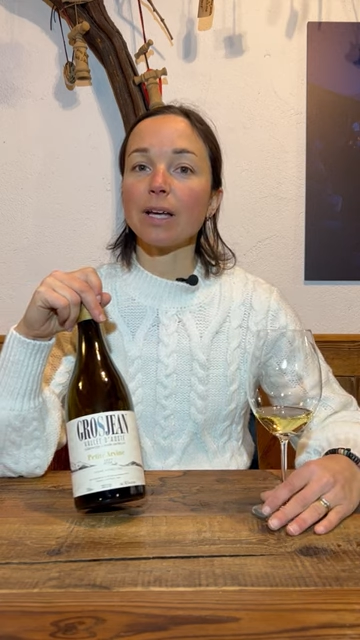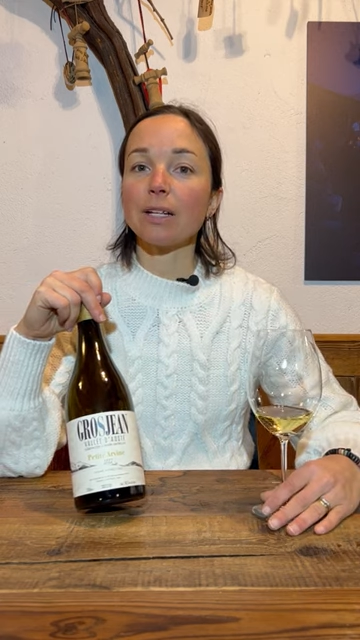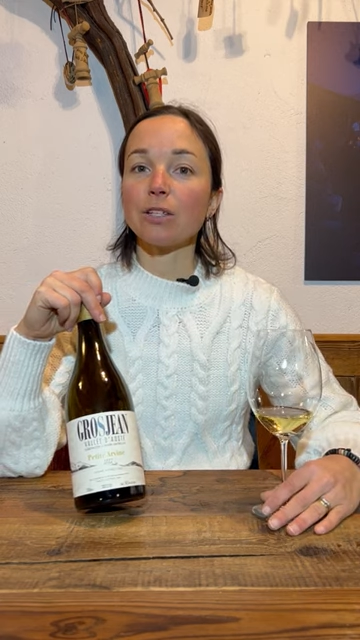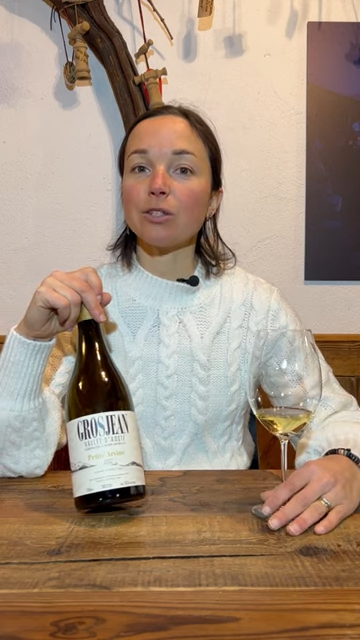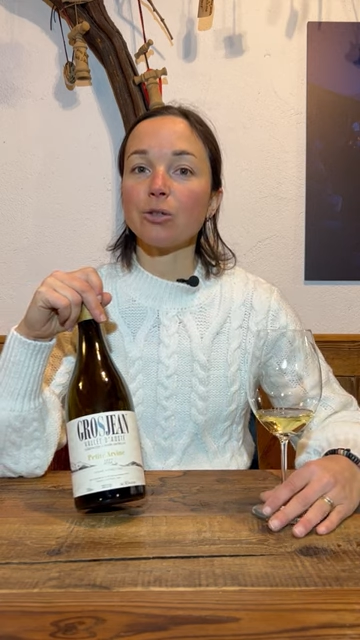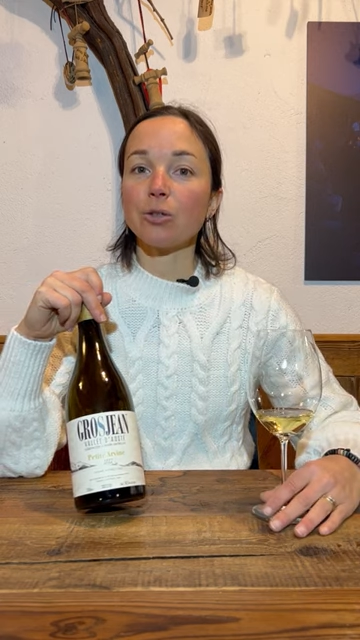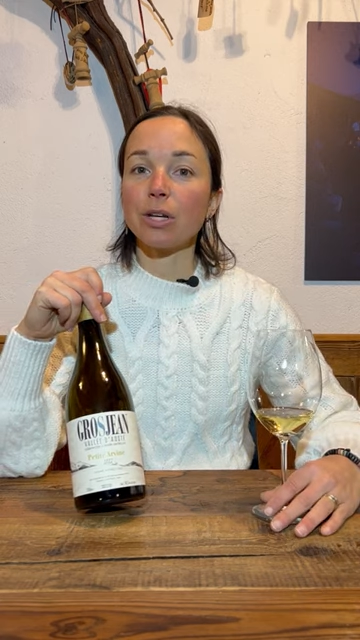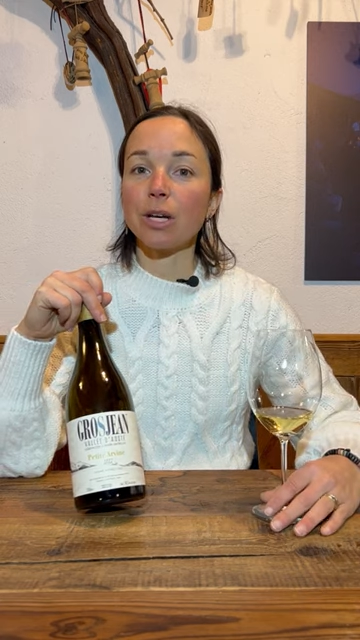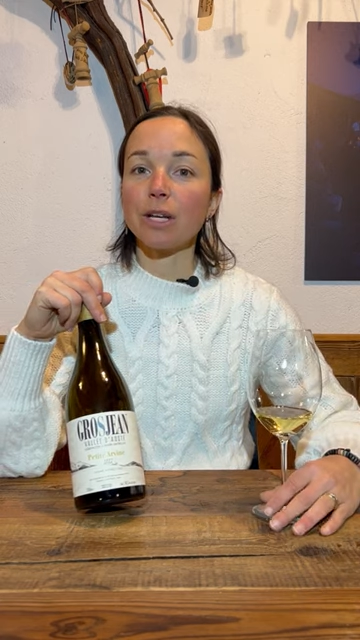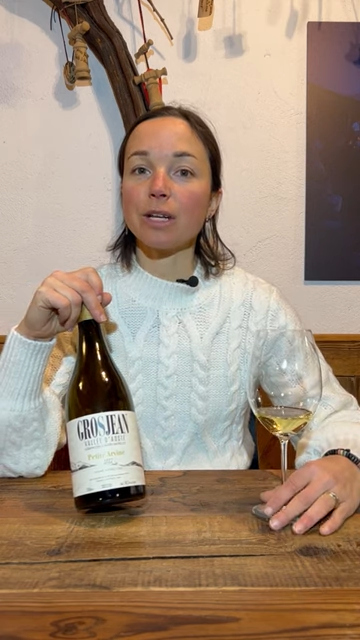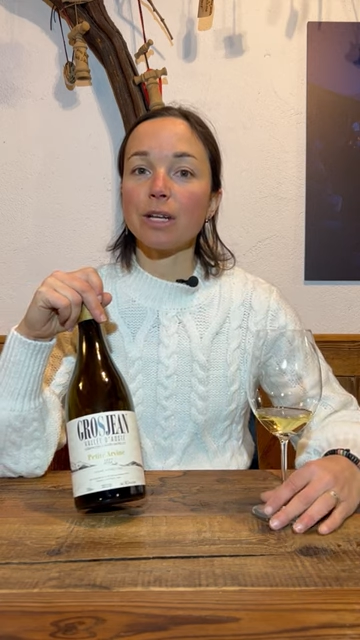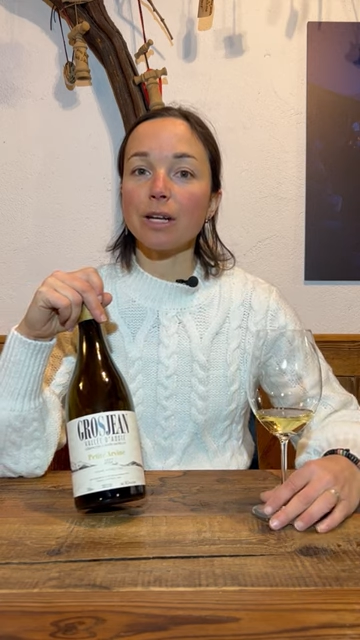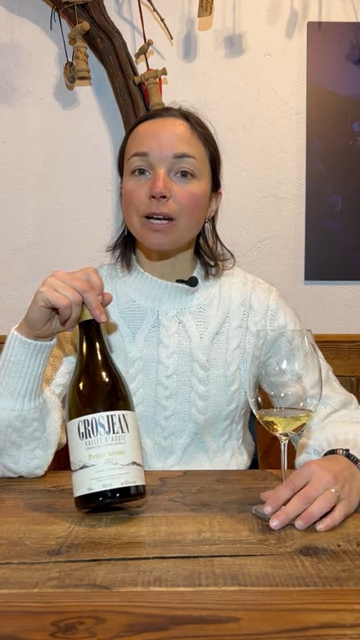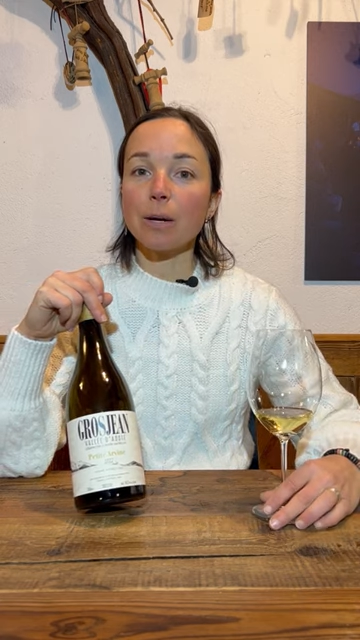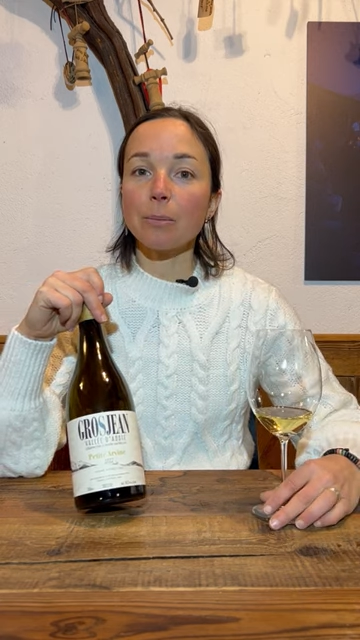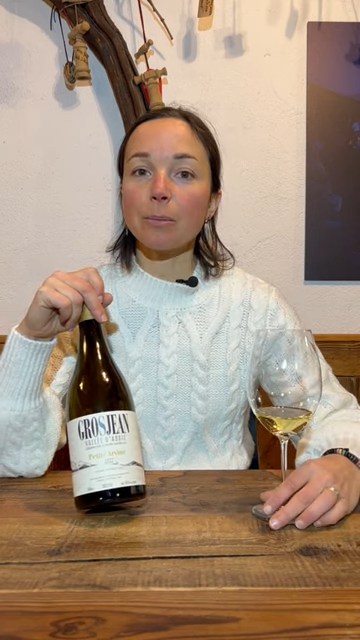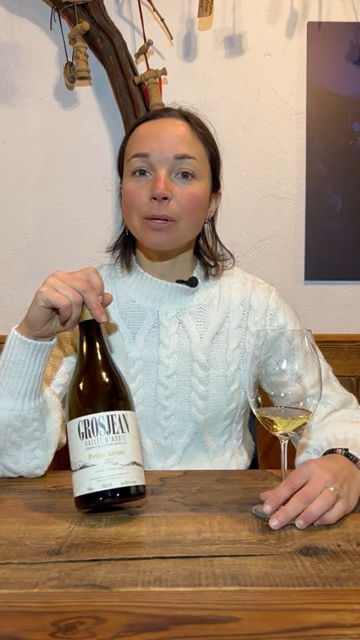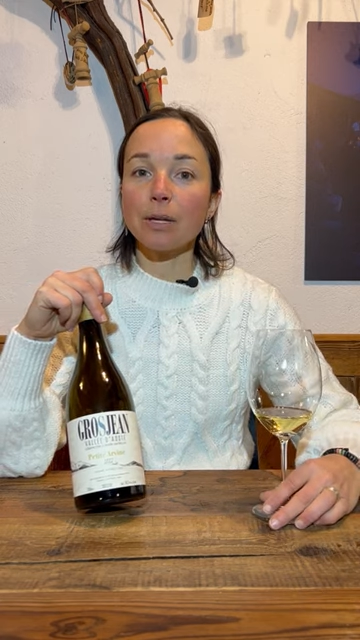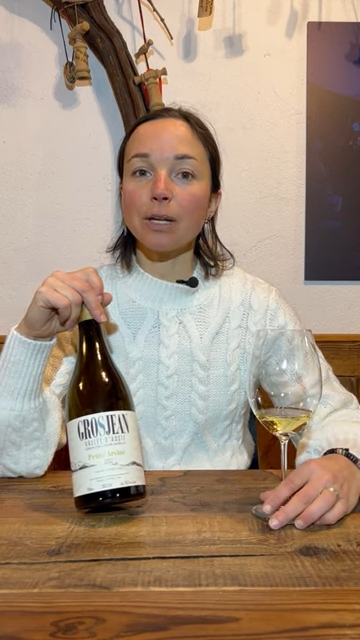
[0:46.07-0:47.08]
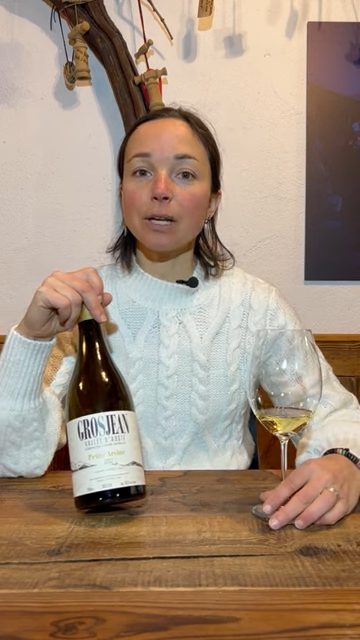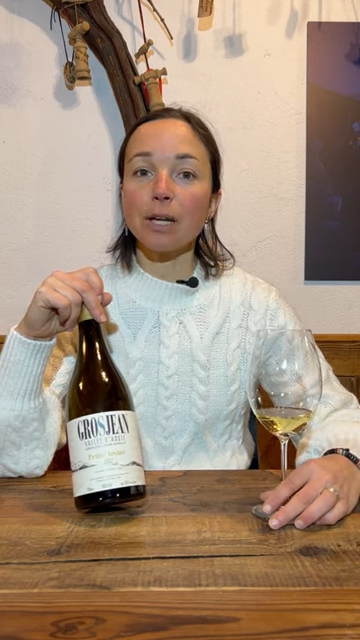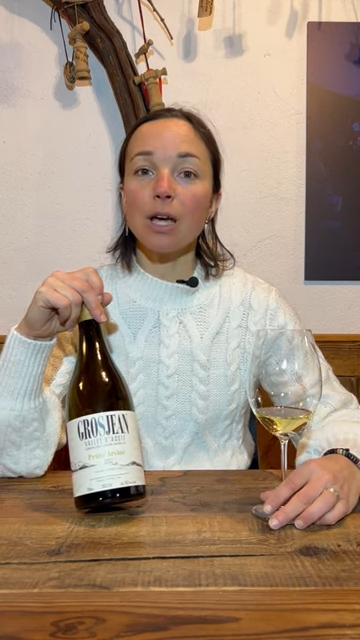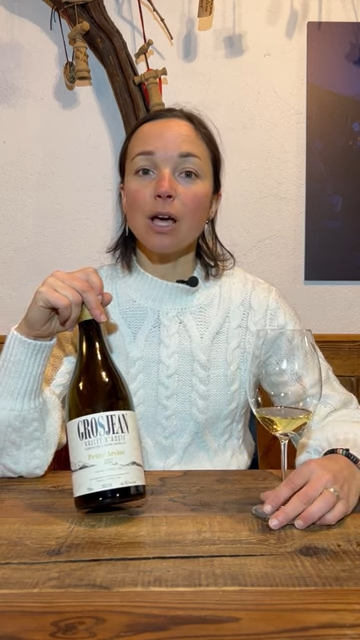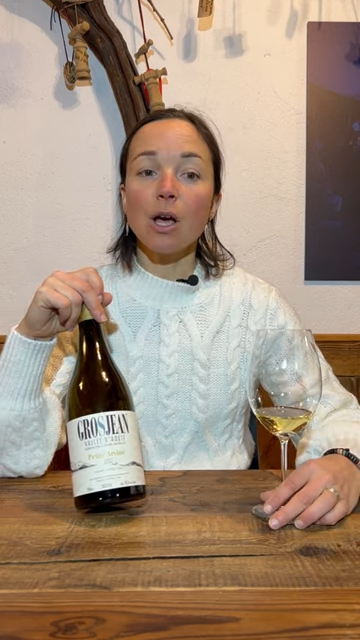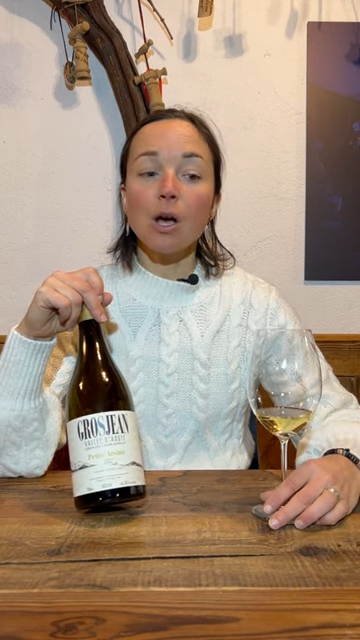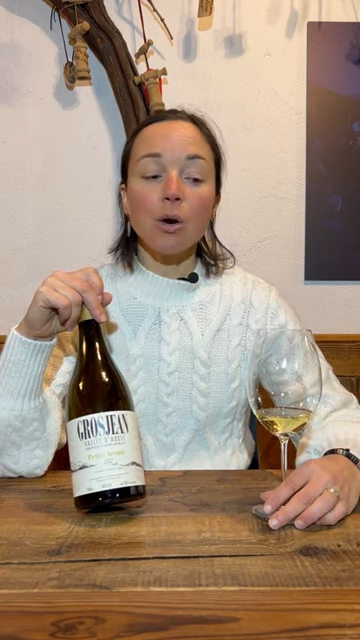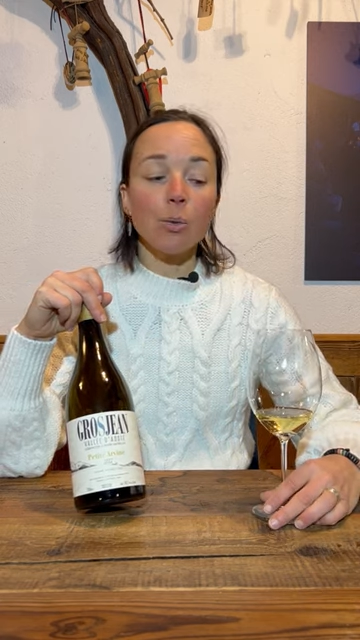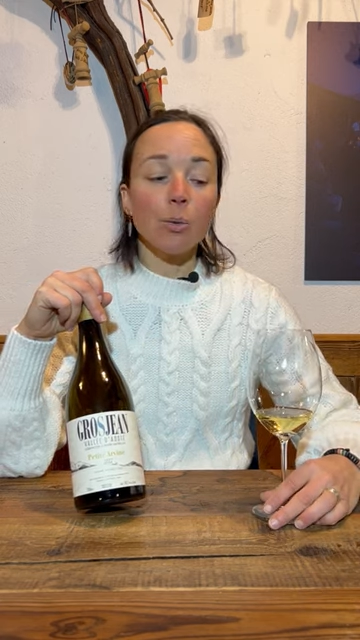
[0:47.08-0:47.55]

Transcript: that you can accompany